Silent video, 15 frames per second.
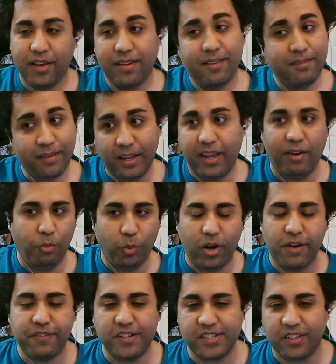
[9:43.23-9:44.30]
and
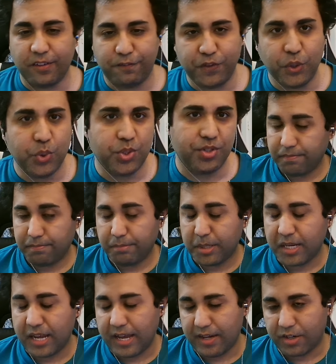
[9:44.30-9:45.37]
whatever is in the future. But
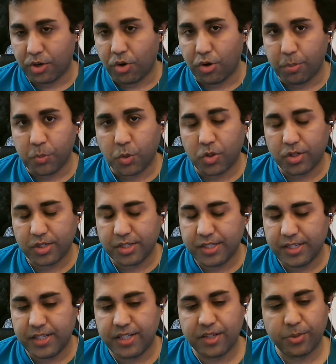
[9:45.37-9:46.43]
yeah, going more into
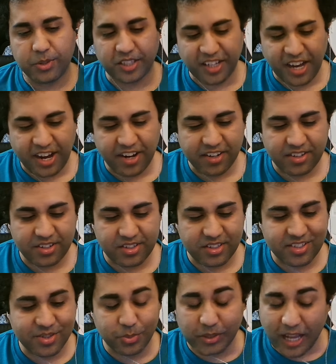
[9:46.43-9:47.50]
detail with the
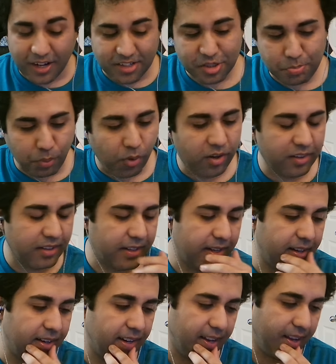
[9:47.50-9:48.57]
characters without spoiling
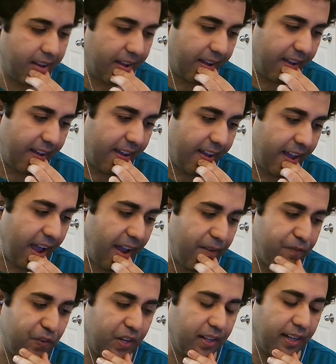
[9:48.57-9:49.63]
it, I
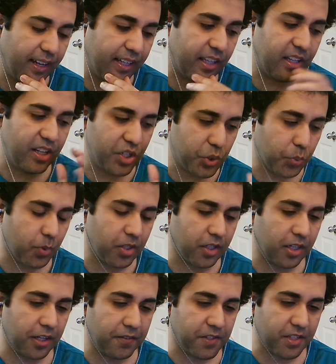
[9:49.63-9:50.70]
feel like each one
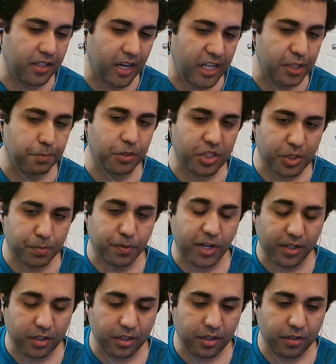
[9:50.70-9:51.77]
gives a nice
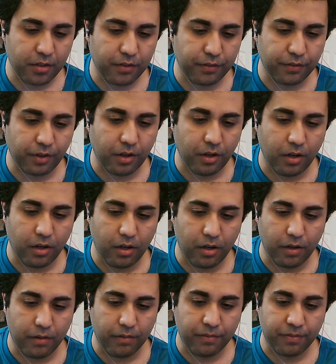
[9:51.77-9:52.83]
perspective
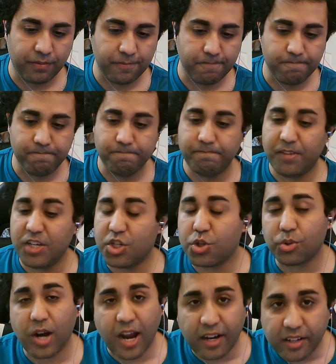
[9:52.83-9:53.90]
of
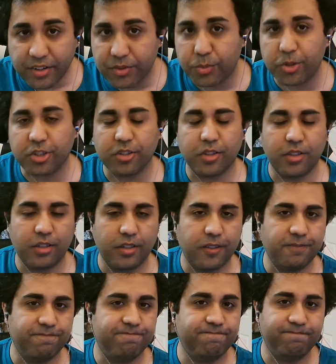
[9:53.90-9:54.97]
interacting with
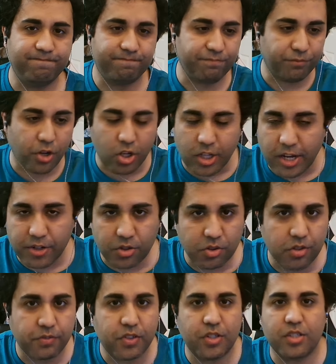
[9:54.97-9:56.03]
the Fallout
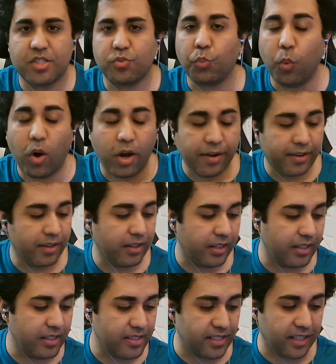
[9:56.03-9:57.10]
universe. One
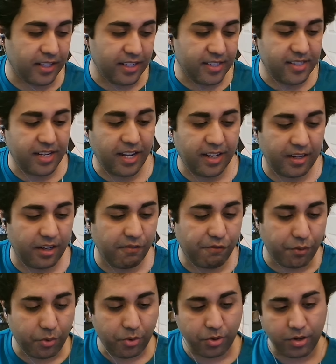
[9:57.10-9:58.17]
is like a stand-in
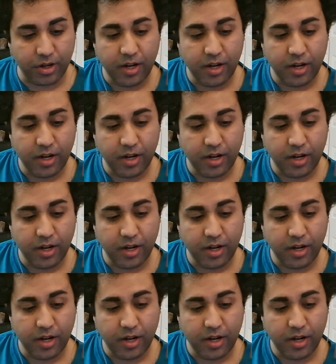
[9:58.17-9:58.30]
for